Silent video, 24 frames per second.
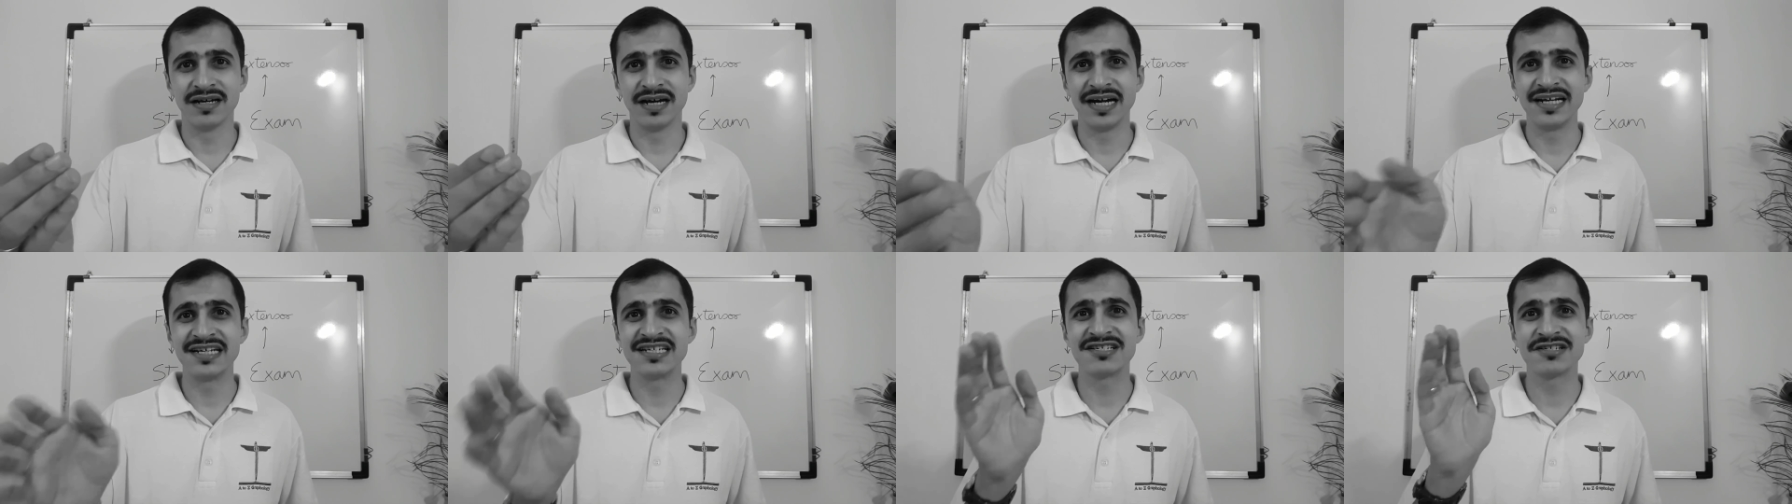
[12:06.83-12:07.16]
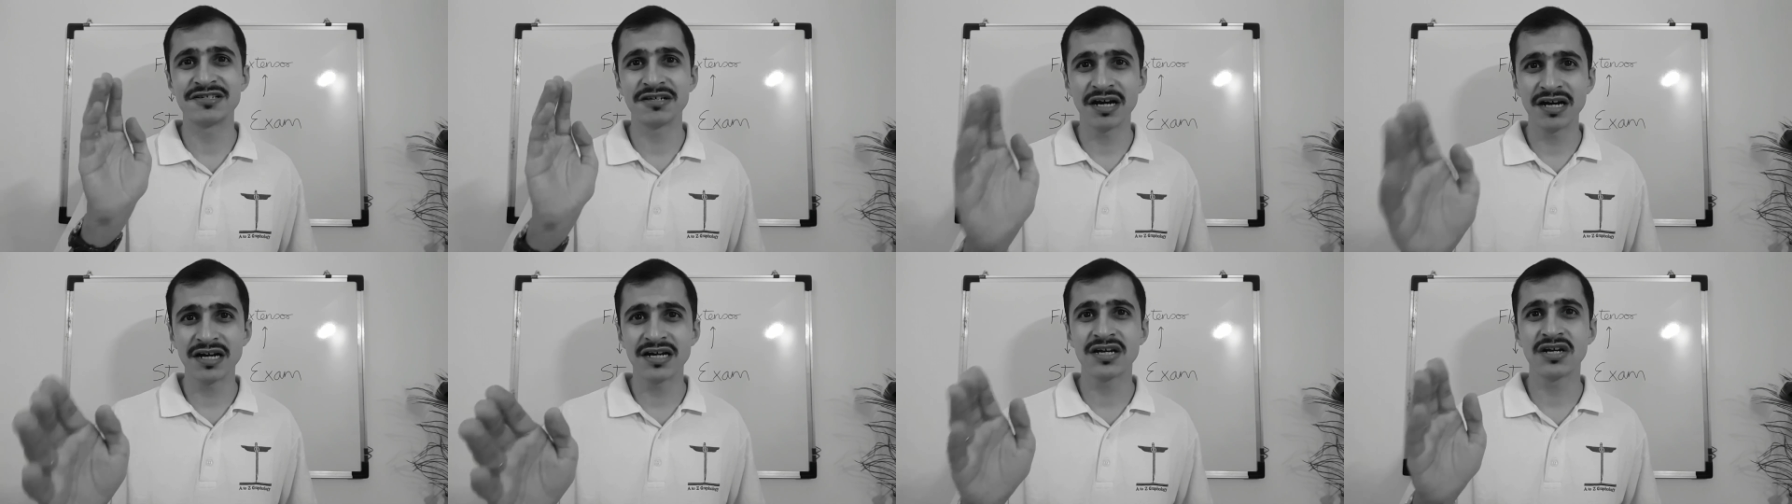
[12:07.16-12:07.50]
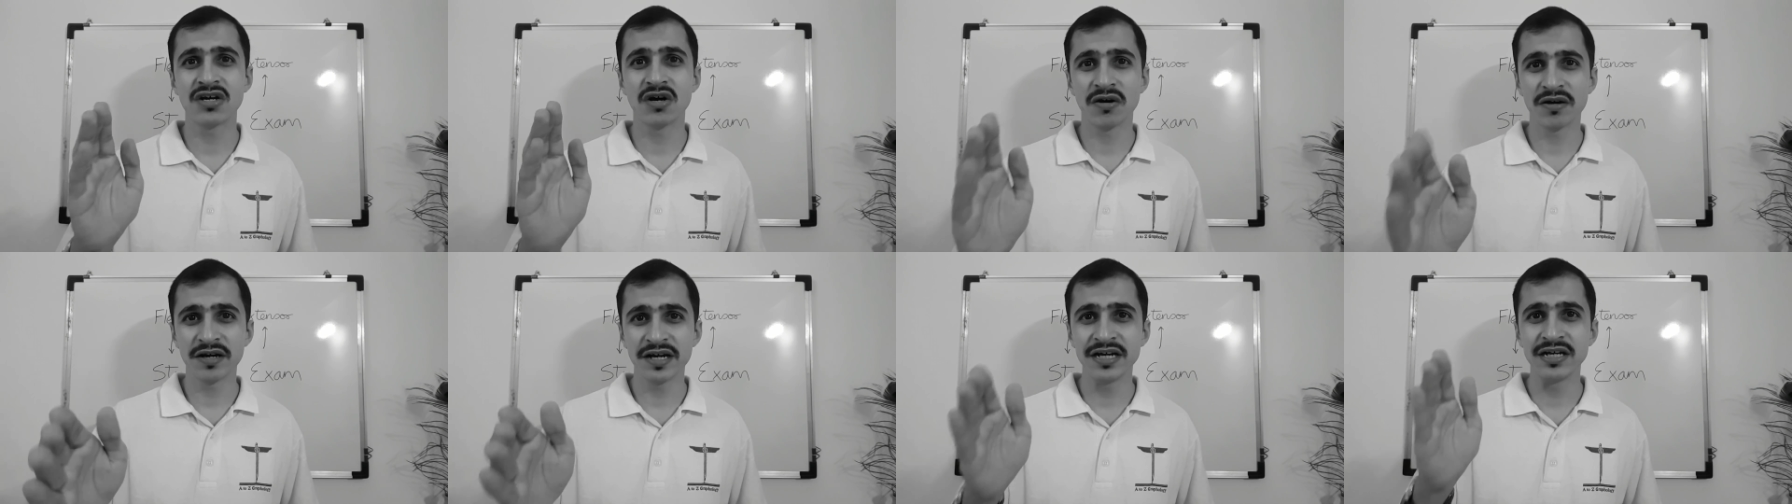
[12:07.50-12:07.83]
and start
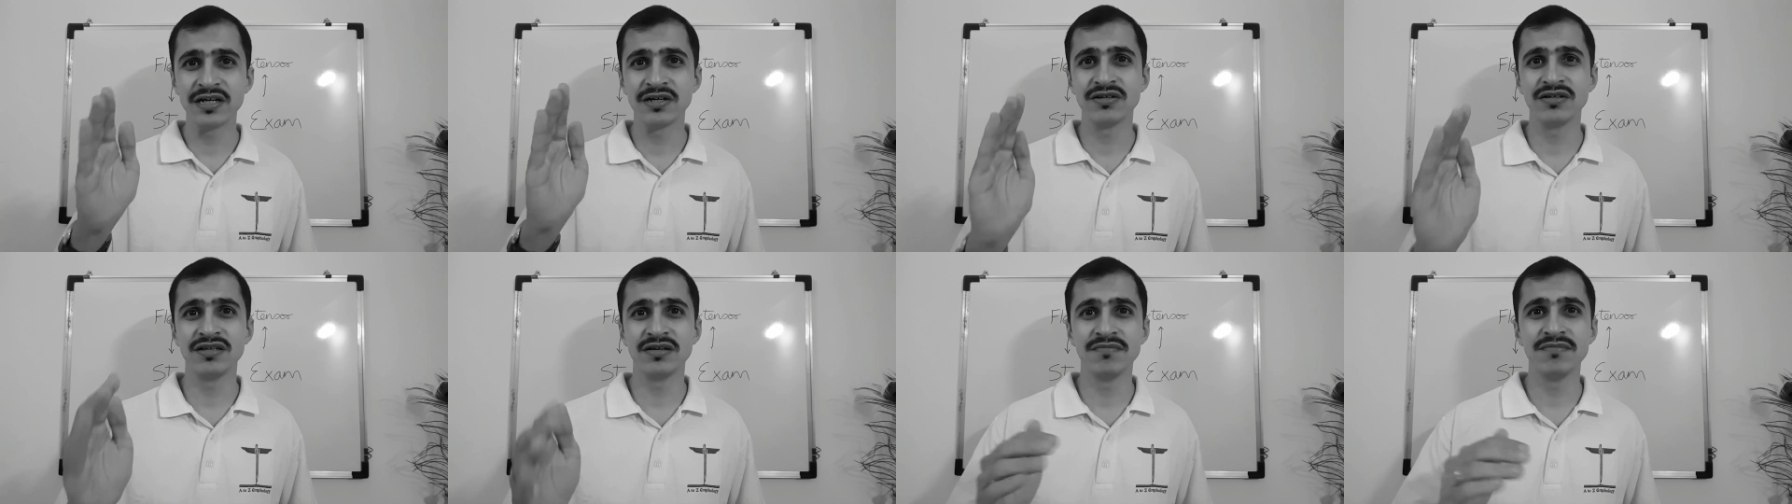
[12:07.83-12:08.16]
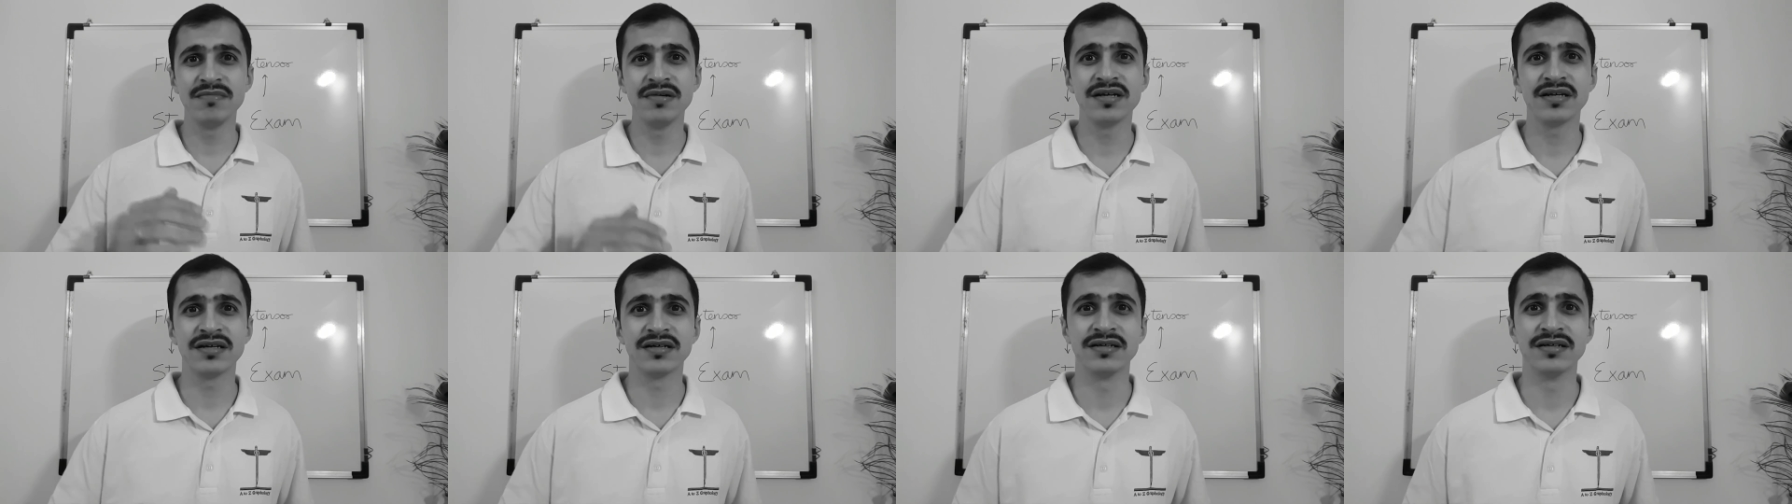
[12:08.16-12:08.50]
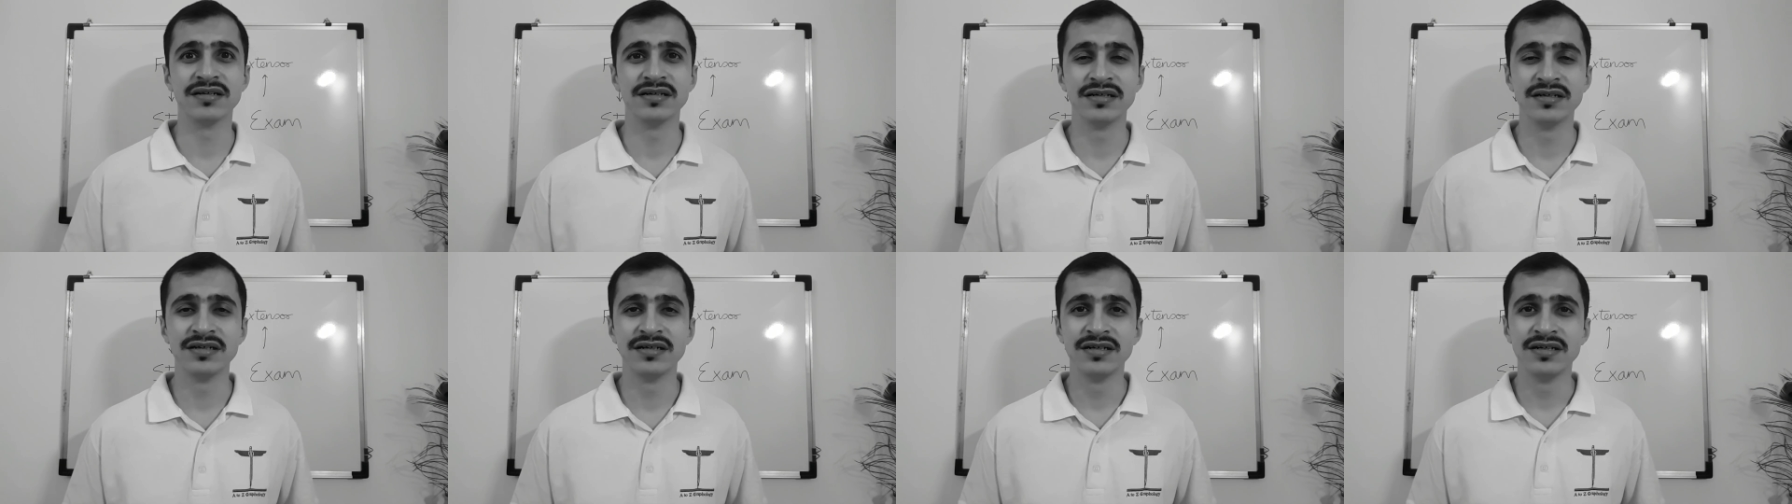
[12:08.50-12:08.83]
talking to the mirror.